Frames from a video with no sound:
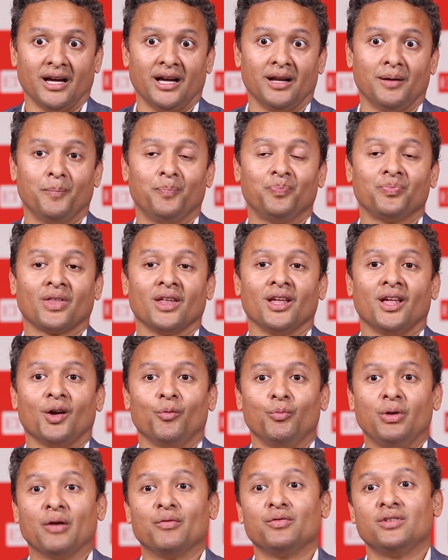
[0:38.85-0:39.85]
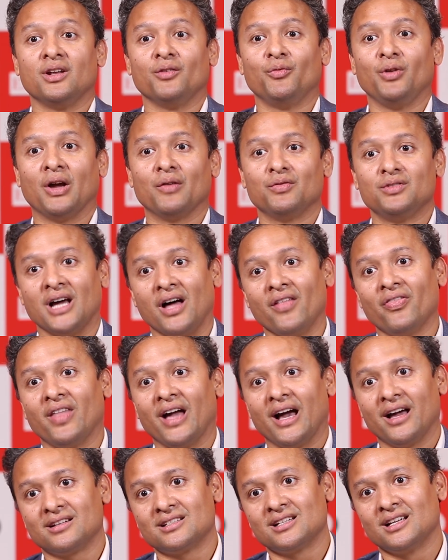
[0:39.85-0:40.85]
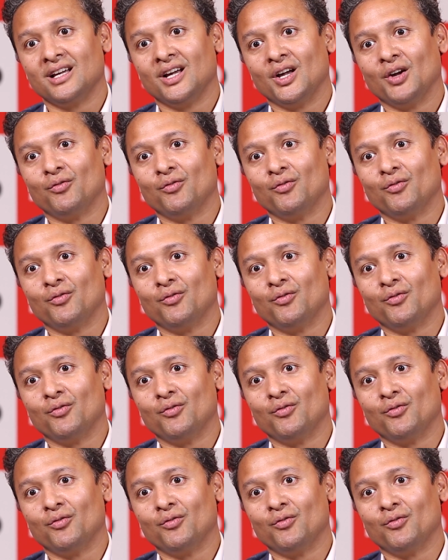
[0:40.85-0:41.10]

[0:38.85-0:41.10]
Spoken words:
And we have done that